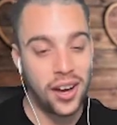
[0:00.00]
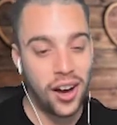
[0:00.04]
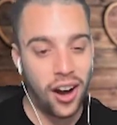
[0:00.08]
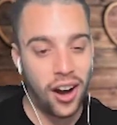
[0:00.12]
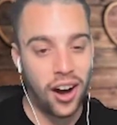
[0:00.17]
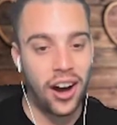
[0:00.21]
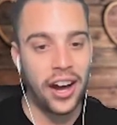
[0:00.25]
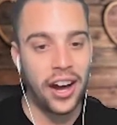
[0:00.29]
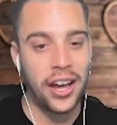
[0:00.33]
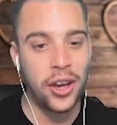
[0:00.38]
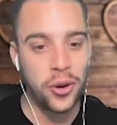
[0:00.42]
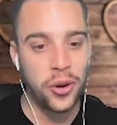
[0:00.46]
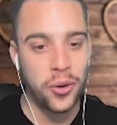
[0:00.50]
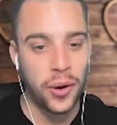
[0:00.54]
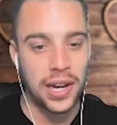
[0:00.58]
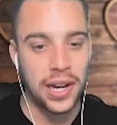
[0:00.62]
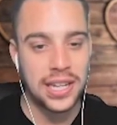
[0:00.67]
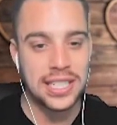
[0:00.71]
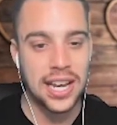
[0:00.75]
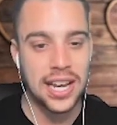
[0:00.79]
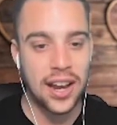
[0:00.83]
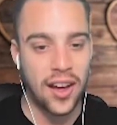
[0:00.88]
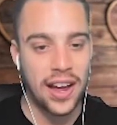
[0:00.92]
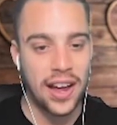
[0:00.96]
I
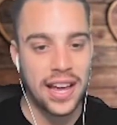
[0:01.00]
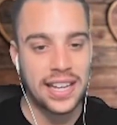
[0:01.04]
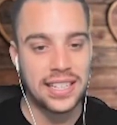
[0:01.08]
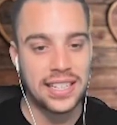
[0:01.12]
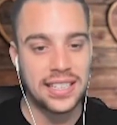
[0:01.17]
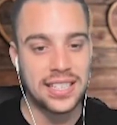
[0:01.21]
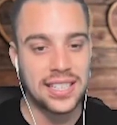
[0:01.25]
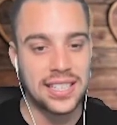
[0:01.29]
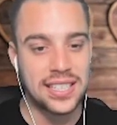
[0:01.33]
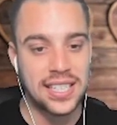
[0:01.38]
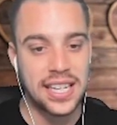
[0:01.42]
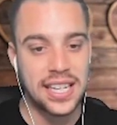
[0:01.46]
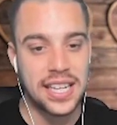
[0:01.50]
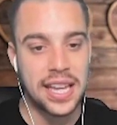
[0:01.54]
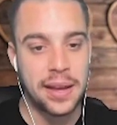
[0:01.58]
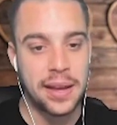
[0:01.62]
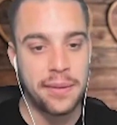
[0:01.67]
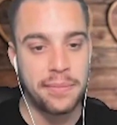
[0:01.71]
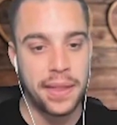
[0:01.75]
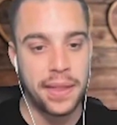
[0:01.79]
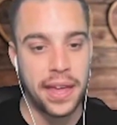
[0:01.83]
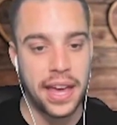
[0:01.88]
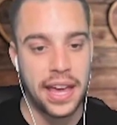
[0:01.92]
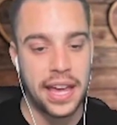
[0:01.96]
always like to see him there.